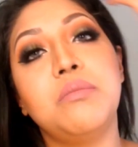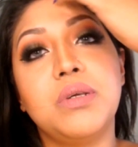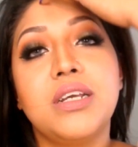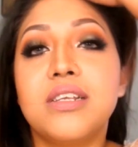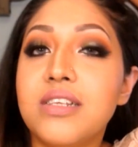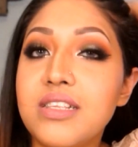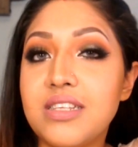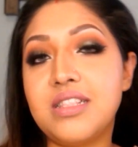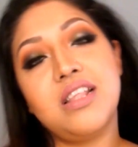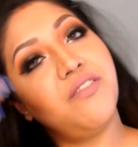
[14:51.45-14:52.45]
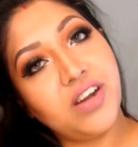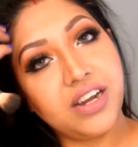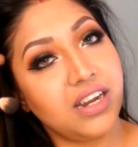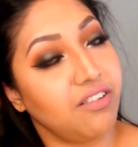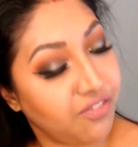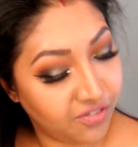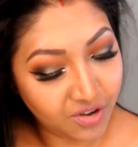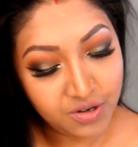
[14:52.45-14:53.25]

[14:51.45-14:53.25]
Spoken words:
because it's never enough.